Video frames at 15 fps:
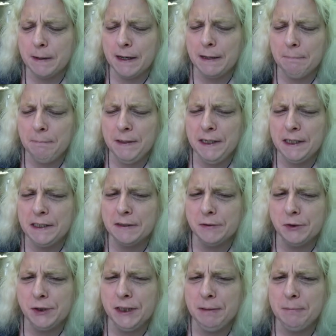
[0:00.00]
by a piece
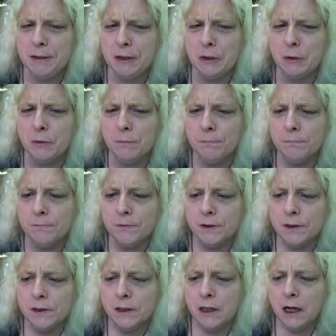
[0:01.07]
of sheet metal,
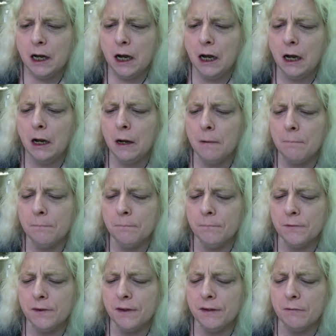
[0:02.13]
um,
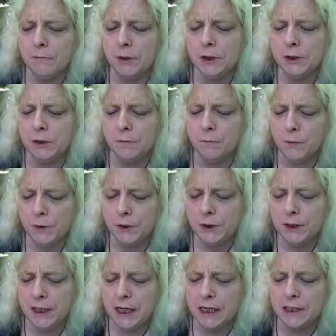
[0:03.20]
which
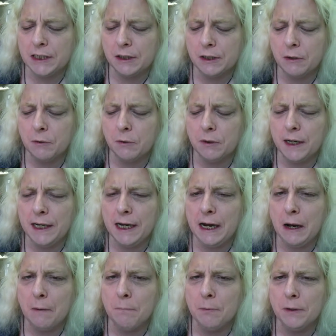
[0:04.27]
unfortunately has a lower light
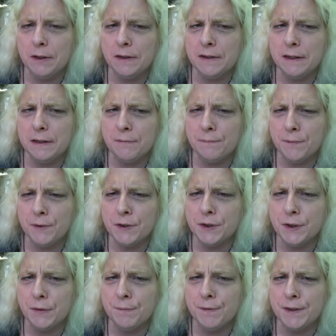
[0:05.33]
output than the first
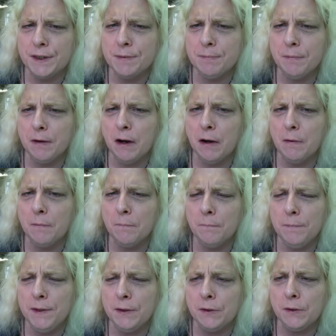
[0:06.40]
surface uh,
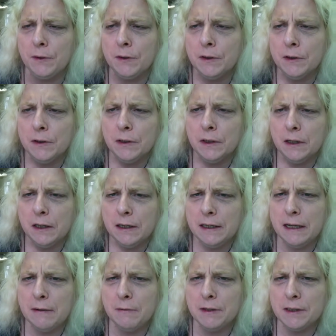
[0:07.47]
mirror
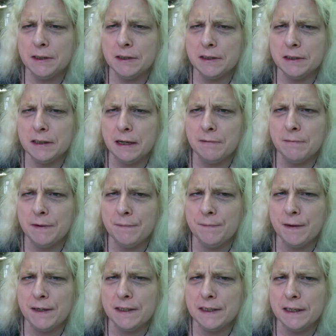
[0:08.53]
that was that
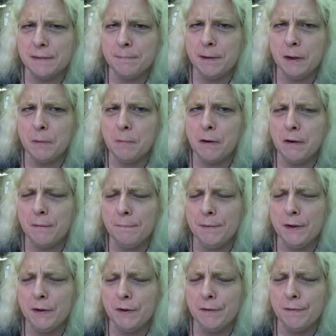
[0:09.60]
reflects the parabolic
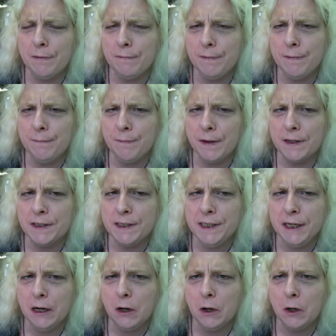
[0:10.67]
mirror reflects
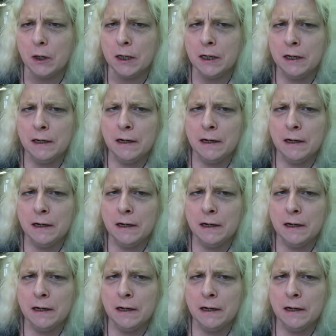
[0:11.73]
the arc